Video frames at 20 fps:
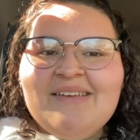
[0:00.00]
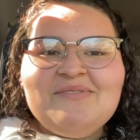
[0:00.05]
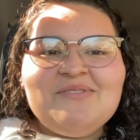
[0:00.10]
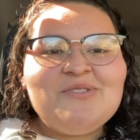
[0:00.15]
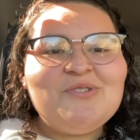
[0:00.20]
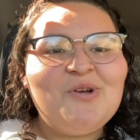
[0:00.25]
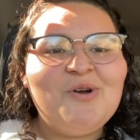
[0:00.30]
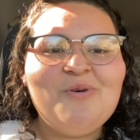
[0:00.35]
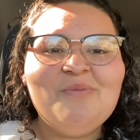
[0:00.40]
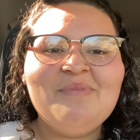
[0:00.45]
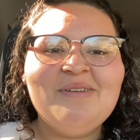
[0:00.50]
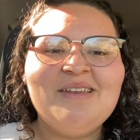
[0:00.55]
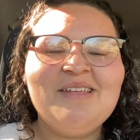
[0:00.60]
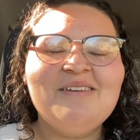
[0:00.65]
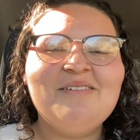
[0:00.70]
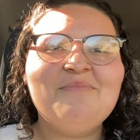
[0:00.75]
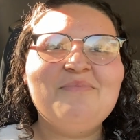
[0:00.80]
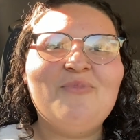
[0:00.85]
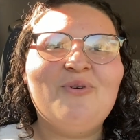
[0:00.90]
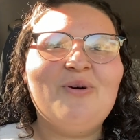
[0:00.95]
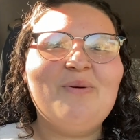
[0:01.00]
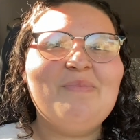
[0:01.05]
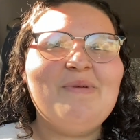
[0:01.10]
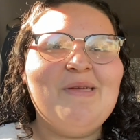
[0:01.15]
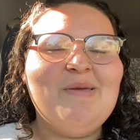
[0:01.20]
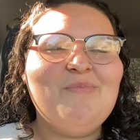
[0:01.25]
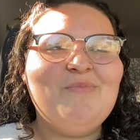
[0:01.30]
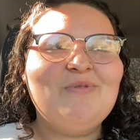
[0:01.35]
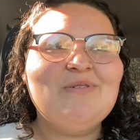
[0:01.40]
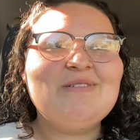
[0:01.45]
so many more
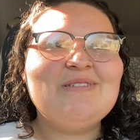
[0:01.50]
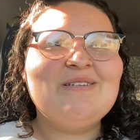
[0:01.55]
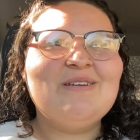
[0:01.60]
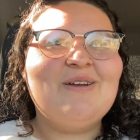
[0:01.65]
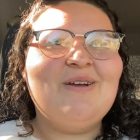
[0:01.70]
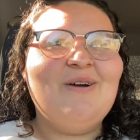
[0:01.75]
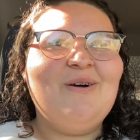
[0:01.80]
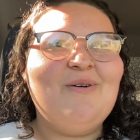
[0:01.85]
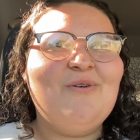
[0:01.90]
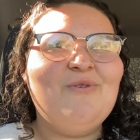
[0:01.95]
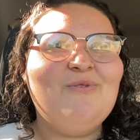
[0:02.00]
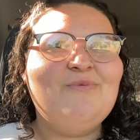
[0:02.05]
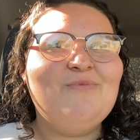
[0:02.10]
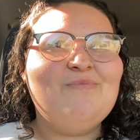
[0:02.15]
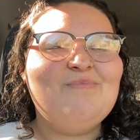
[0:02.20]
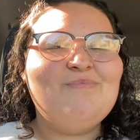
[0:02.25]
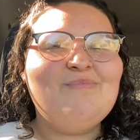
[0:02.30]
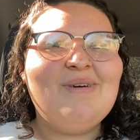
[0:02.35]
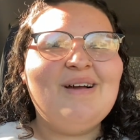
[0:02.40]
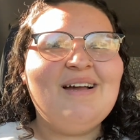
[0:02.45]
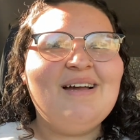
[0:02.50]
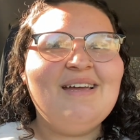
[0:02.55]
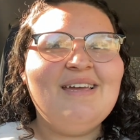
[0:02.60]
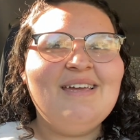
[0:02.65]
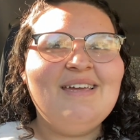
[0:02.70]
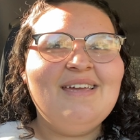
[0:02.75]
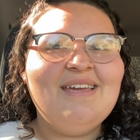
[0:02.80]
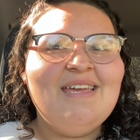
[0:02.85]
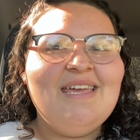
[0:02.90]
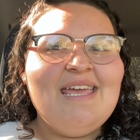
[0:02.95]
people to go
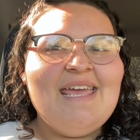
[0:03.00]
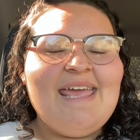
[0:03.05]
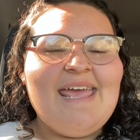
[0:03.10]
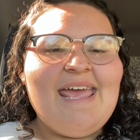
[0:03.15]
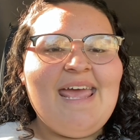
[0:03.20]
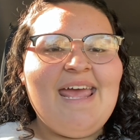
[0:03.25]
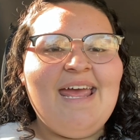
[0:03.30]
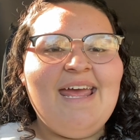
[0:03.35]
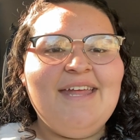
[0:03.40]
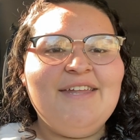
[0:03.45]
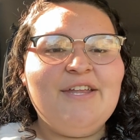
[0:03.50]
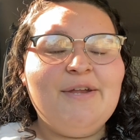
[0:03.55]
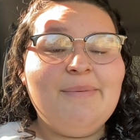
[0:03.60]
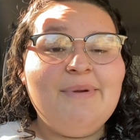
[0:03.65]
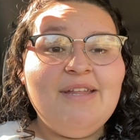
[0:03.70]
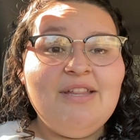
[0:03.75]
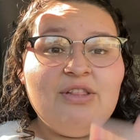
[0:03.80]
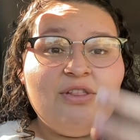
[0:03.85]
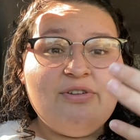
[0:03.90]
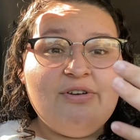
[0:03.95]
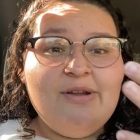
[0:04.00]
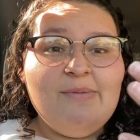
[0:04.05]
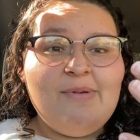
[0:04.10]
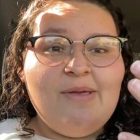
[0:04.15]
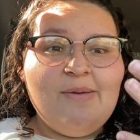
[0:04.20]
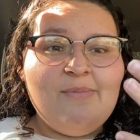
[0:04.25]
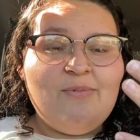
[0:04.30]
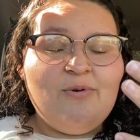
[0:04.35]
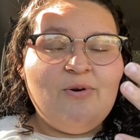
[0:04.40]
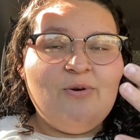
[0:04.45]
by and you're meeting three
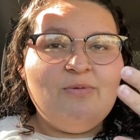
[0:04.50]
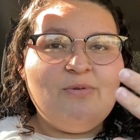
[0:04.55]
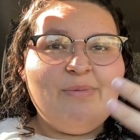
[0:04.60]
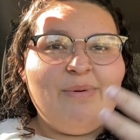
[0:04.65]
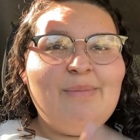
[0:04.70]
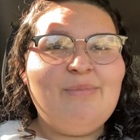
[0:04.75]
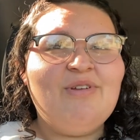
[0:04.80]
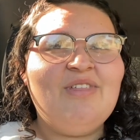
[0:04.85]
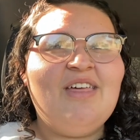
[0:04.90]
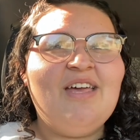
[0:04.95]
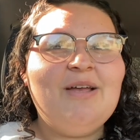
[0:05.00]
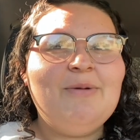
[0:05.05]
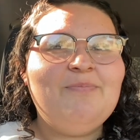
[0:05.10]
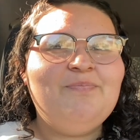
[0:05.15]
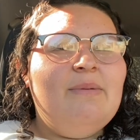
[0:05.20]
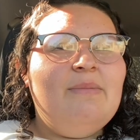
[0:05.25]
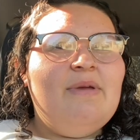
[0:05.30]
people, remember that.